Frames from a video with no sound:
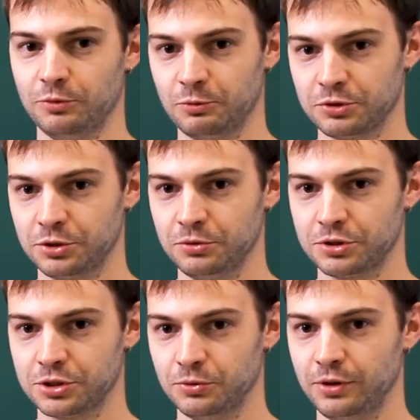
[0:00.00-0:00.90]
It was
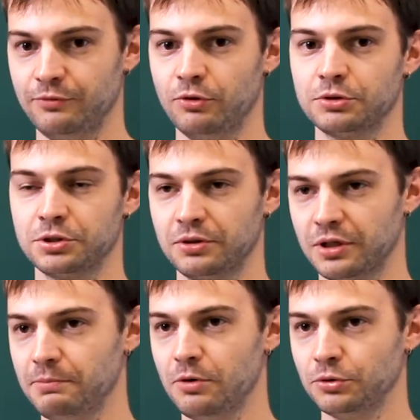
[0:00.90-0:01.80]
used to evoke certain
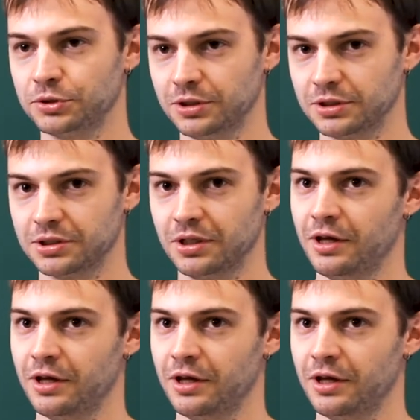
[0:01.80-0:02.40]
emotions